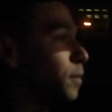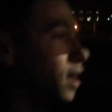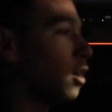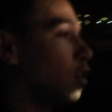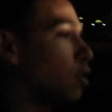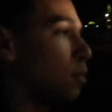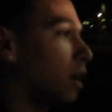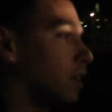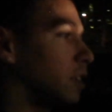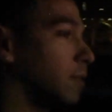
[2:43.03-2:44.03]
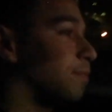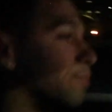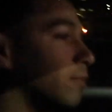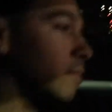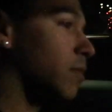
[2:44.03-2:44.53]
yeah, autopilot,
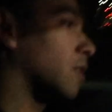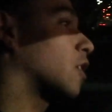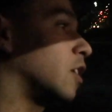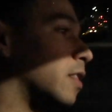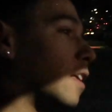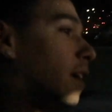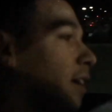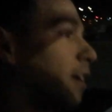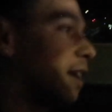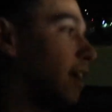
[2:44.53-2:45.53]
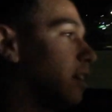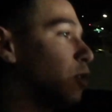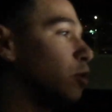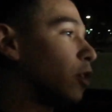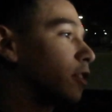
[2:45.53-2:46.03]
good thing.
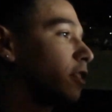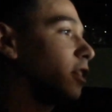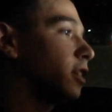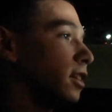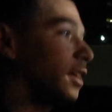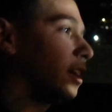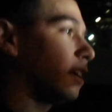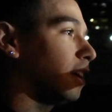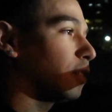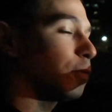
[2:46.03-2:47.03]
New York City, it's